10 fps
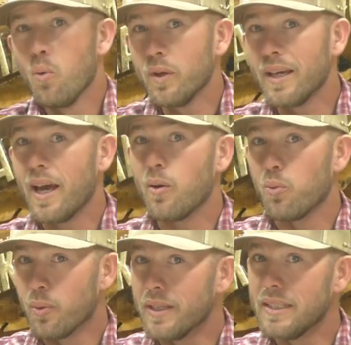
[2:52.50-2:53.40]
One thing I
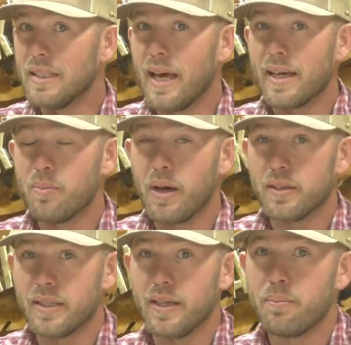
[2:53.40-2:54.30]
really like
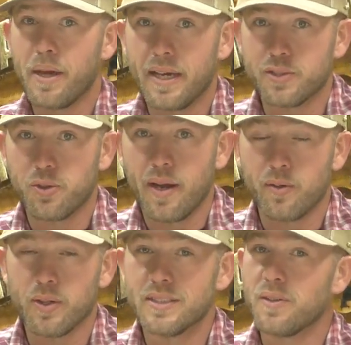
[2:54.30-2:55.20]
about the impact
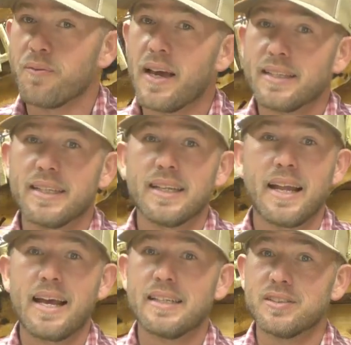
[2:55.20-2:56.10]
driver is the fact that it
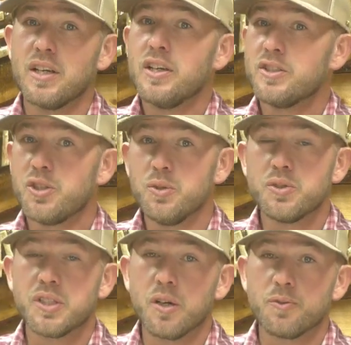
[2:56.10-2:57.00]
has two
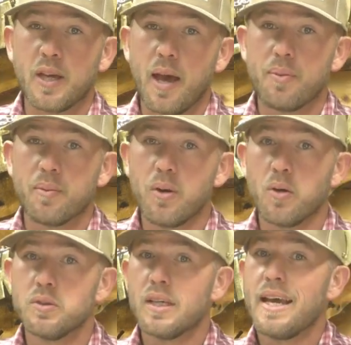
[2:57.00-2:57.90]
self-tapping modes